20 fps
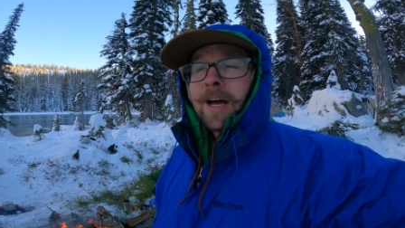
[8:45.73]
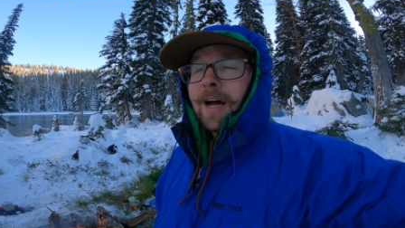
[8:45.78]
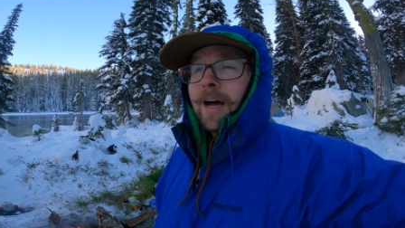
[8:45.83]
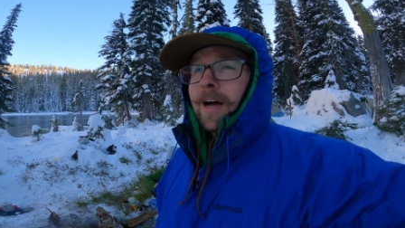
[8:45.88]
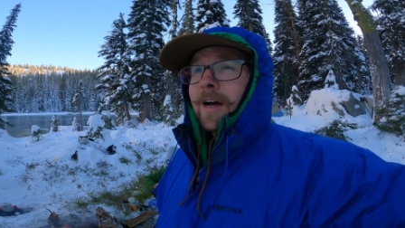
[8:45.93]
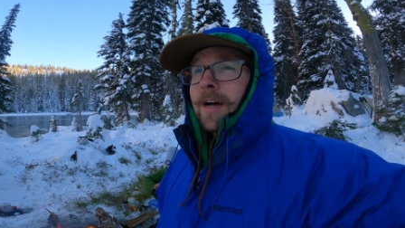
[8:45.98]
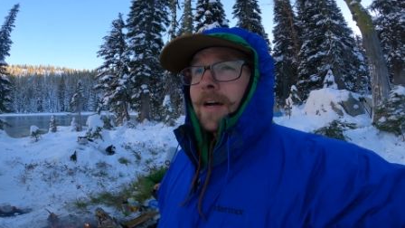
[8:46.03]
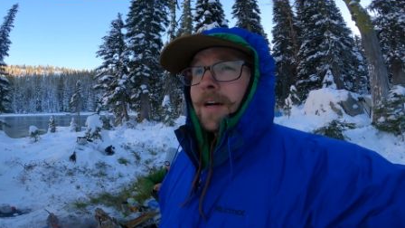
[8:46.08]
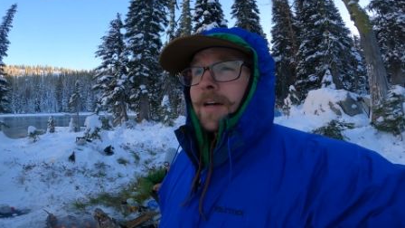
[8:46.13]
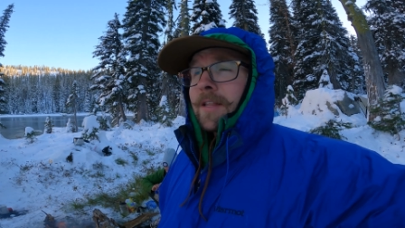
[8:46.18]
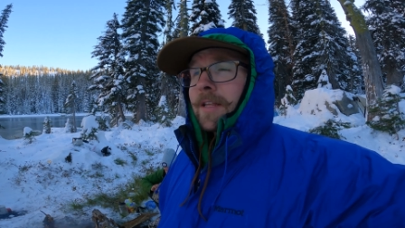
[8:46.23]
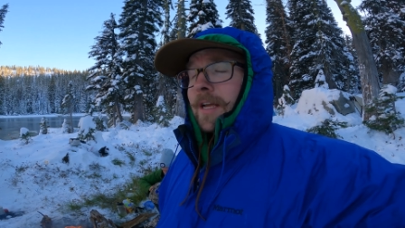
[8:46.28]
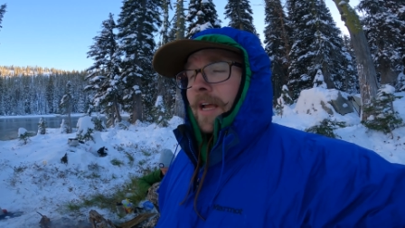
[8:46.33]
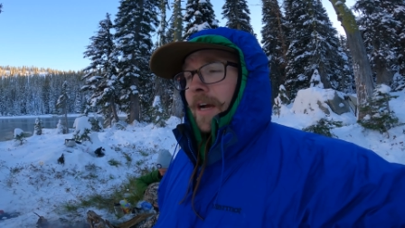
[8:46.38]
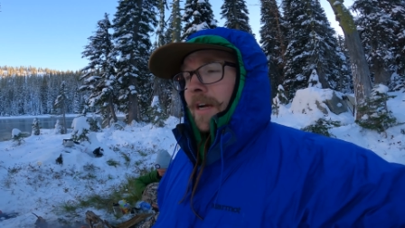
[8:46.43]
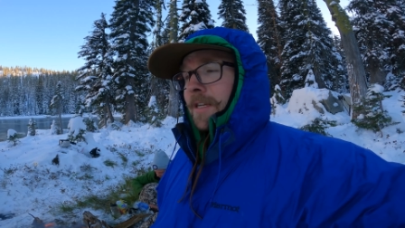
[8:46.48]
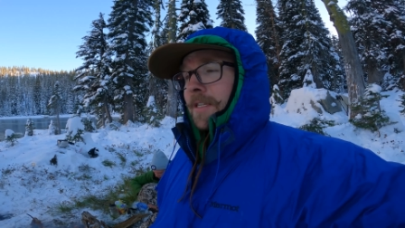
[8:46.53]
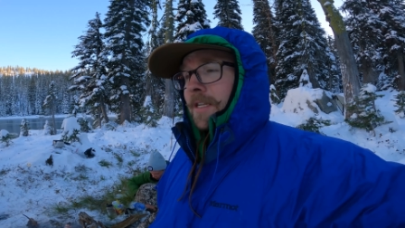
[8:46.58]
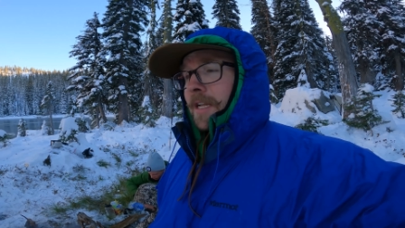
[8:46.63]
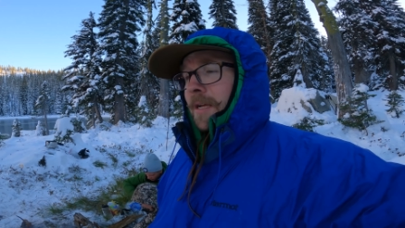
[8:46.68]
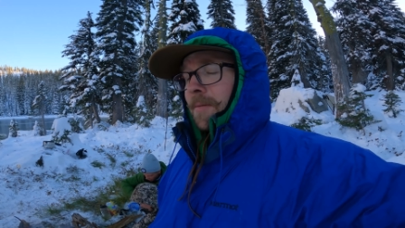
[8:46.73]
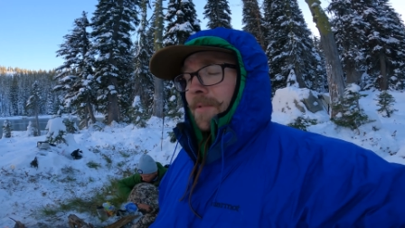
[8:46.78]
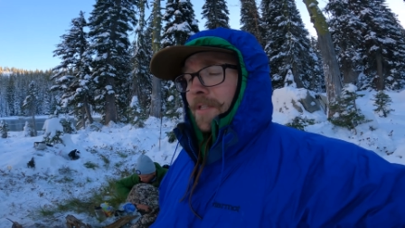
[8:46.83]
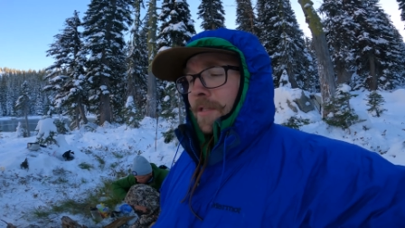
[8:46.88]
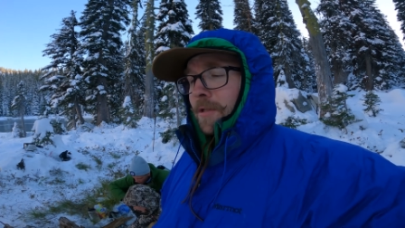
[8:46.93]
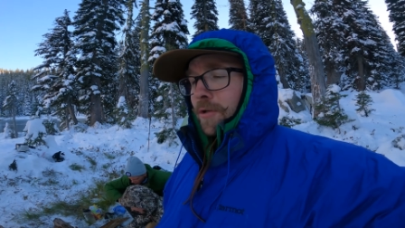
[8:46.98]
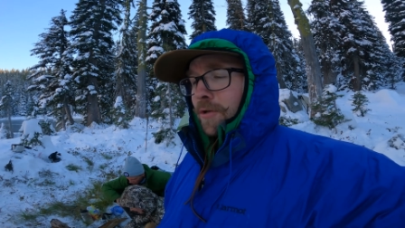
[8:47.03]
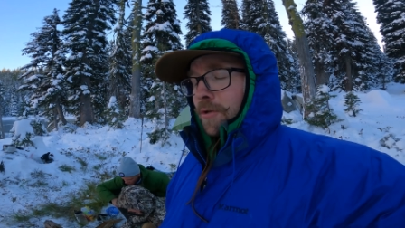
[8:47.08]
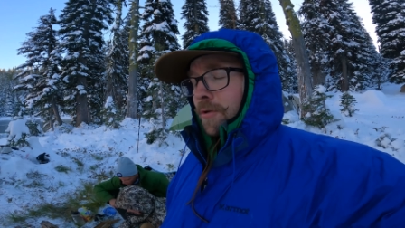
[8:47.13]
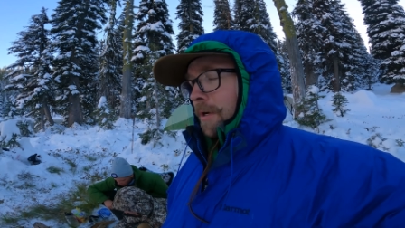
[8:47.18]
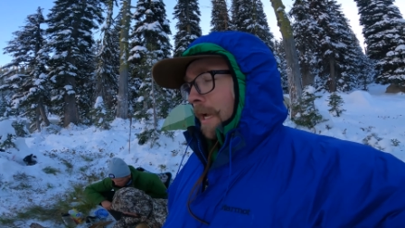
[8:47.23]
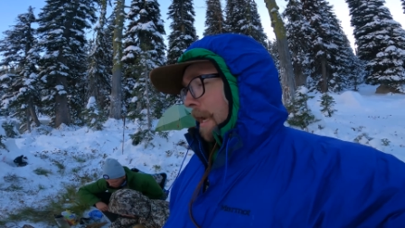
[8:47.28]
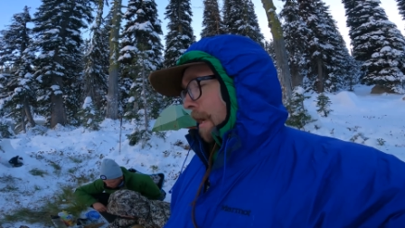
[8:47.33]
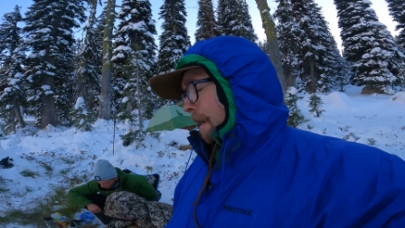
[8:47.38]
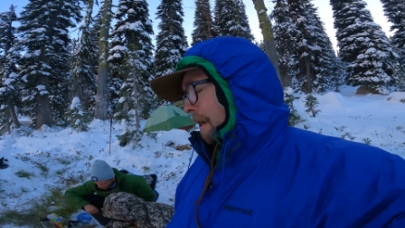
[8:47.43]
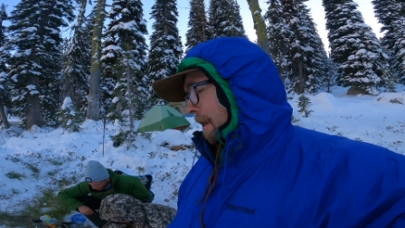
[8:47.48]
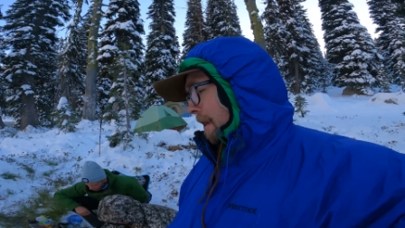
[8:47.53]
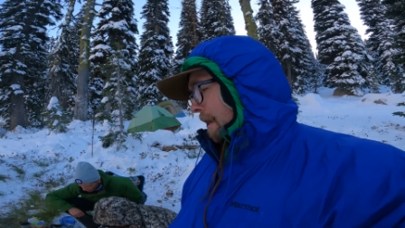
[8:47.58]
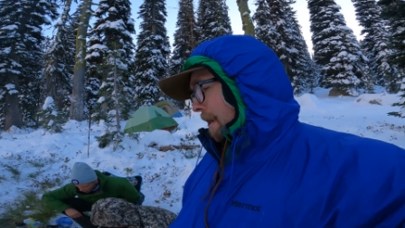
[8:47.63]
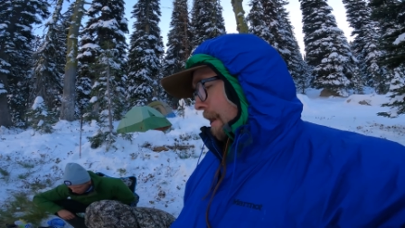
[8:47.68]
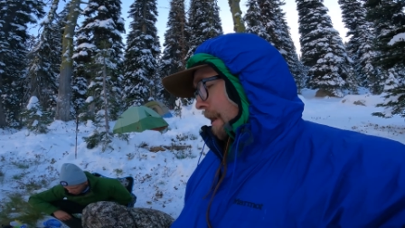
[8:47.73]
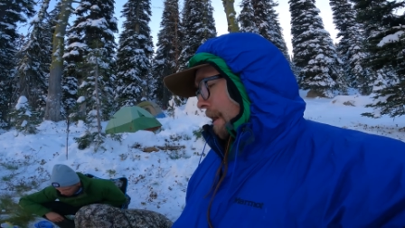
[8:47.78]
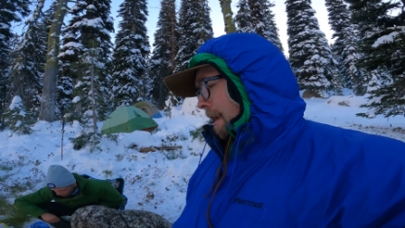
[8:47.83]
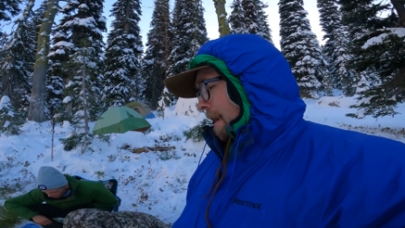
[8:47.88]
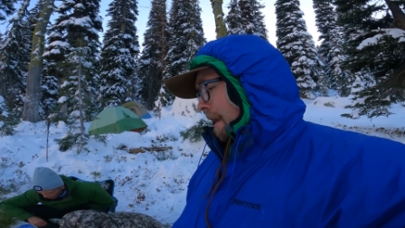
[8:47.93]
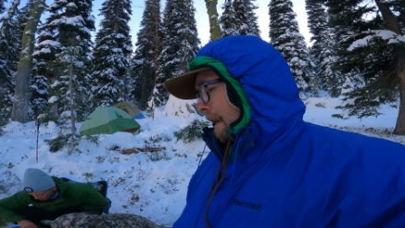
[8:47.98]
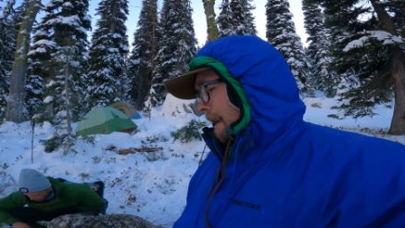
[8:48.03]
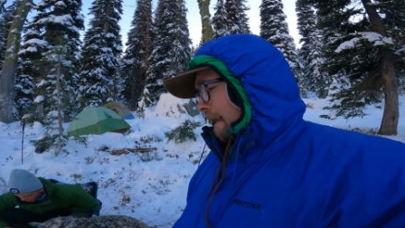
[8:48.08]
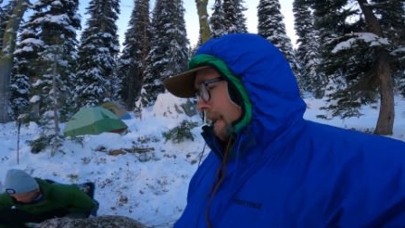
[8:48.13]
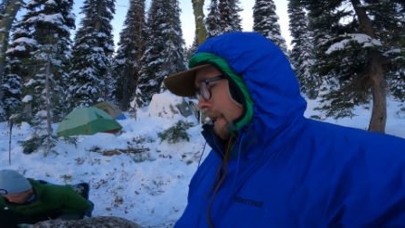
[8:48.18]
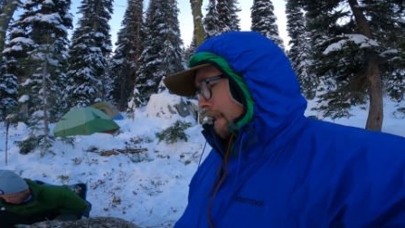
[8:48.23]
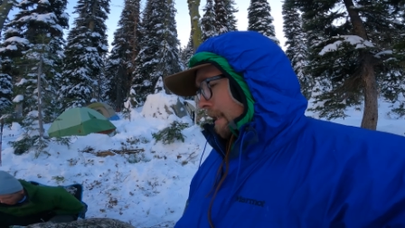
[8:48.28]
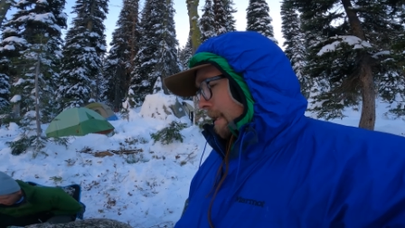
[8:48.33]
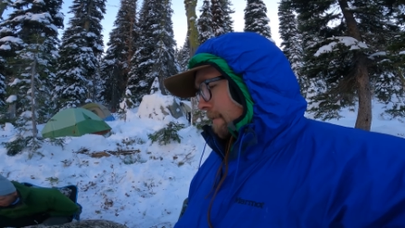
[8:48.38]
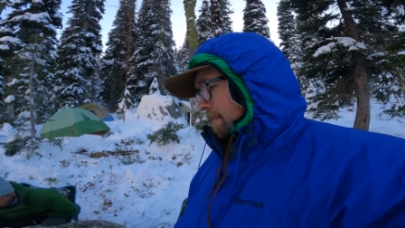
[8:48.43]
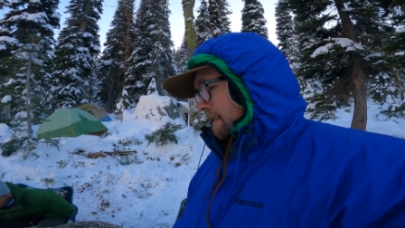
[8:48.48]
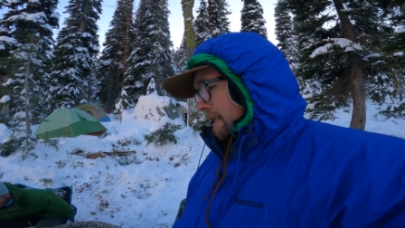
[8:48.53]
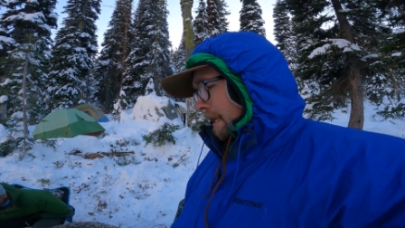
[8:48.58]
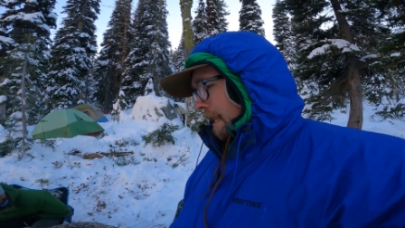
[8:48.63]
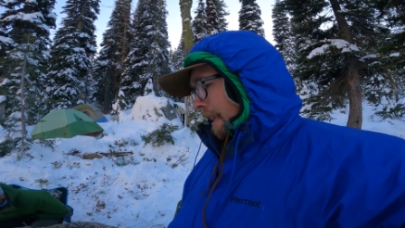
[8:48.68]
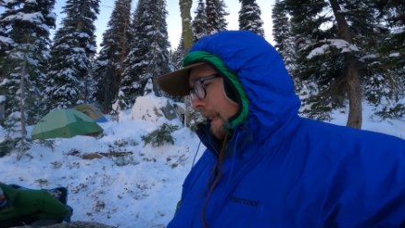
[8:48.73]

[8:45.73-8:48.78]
Uh, the guy's name is Luke and he lives in